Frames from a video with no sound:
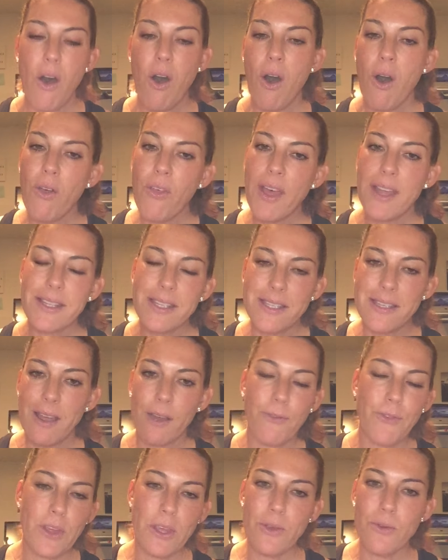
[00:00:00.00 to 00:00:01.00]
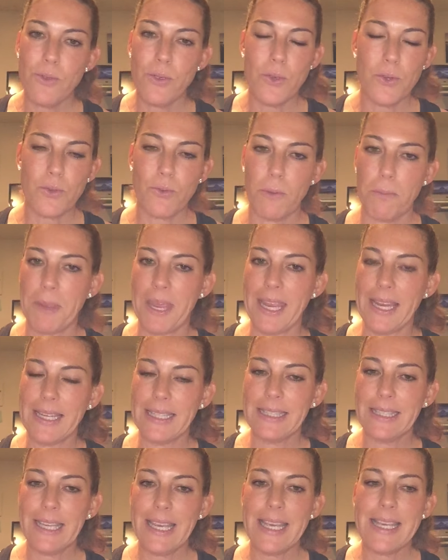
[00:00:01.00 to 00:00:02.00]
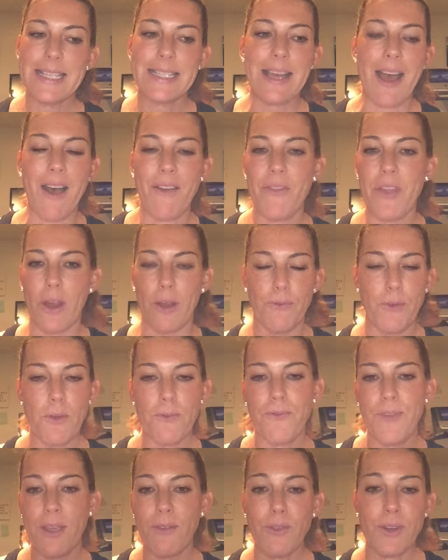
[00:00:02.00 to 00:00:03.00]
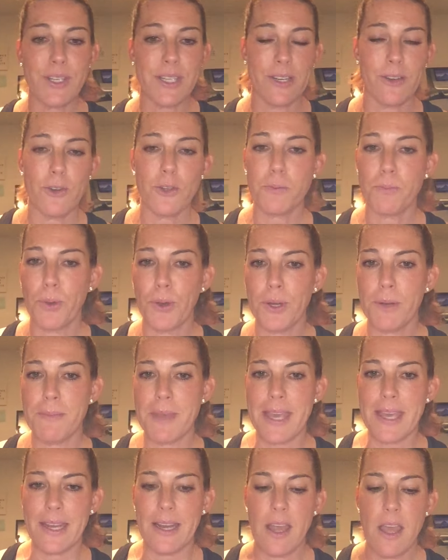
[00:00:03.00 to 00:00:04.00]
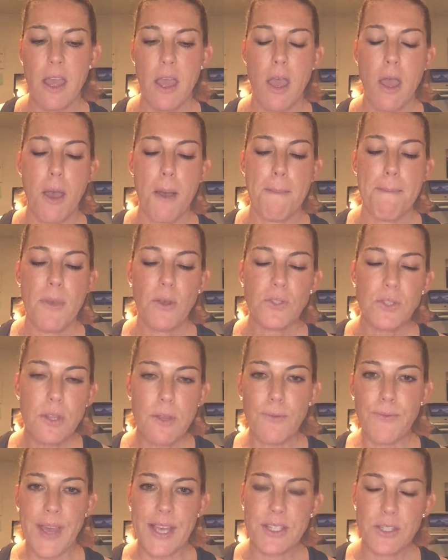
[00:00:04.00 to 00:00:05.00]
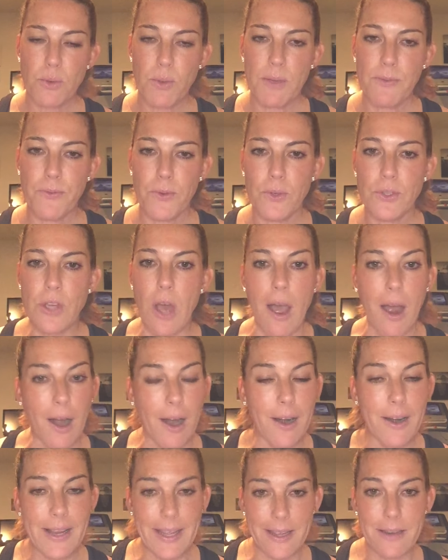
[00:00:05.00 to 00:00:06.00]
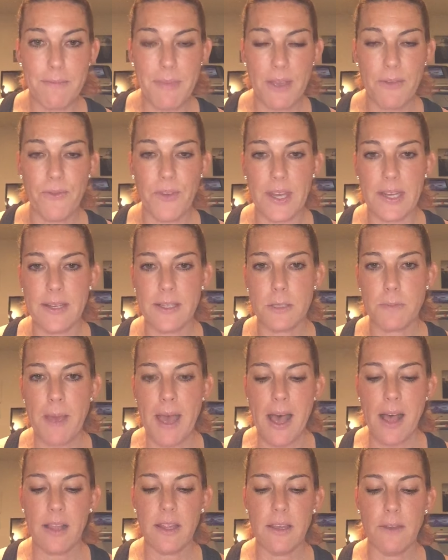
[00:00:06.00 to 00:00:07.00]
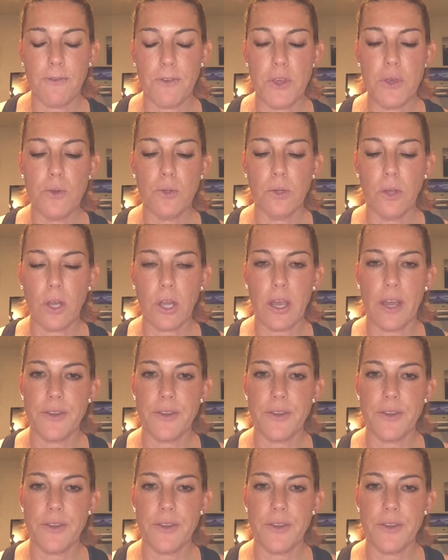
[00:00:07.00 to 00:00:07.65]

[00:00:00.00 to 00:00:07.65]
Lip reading: all that stuff that you use repeatedly is on there. If you have favorite dinners, put them in. Most of the Faster Way foods are in MyFitnessPal. If you look